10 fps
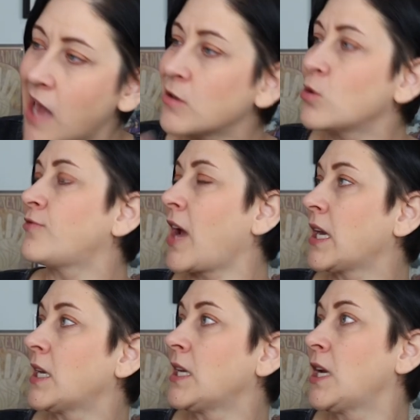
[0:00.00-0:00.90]
I don't know if I
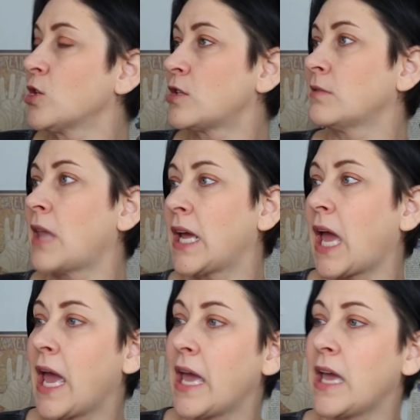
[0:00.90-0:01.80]
could adhere to like
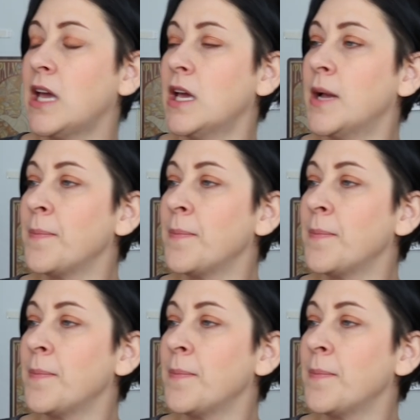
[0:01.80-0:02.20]
a